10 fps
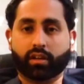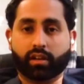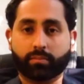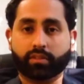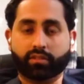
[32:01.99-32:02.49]
that
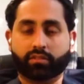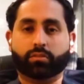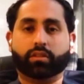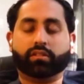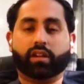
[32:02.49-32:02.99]
I'm personally
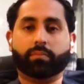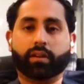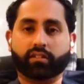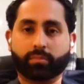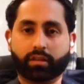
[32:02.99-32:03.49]
doing, is I'm
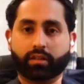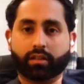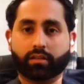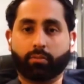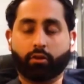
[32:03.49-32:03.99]
participating
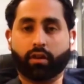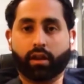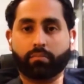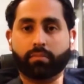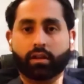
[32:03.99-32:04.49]
in a
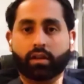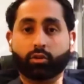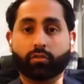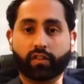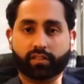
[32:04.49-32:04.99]
program
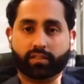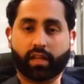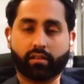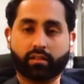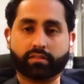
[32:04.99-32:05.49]
called VC
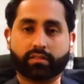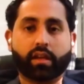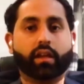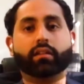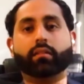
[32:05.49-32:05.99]
Catalyst
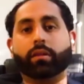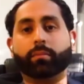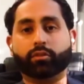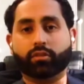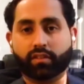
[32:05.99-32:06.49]
at
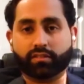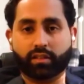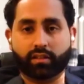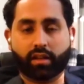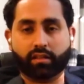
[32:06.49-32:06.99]
Melbourne
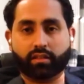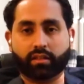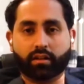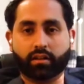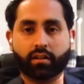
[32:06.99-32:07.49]
University,
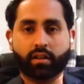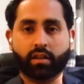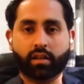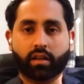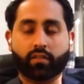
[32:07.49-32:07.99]
and
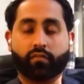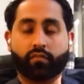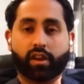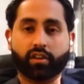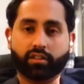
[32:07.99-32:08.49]
they're
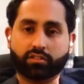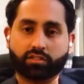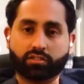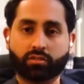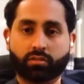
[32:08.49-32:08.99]
a
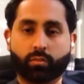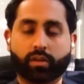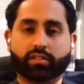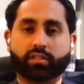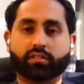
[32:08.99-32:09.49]

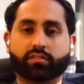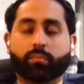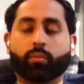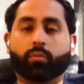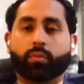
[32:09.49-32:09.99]
institute which
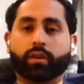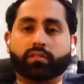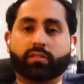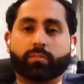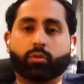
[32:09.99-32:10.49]

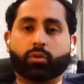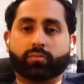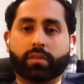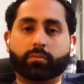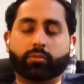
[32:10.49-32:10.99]

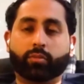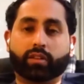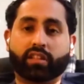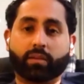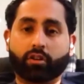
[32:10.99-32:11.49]
supports people
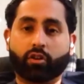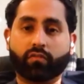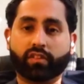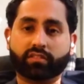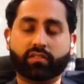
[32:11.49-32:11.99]
who want to set up
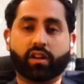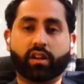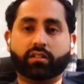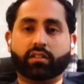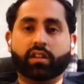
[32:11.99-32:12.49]
their own
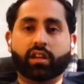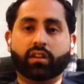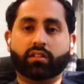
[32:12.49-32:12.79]
VC fund